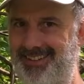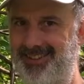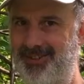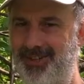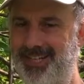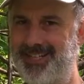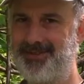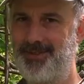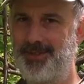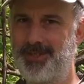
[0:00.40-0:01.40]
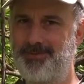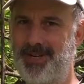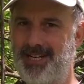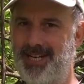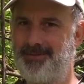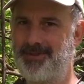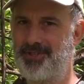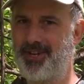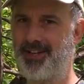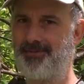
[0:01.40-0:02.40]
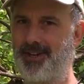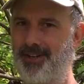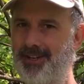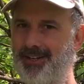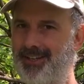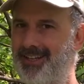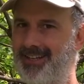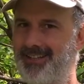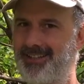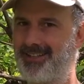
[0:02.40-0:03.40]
Greetings, folks. My name's John Varon, and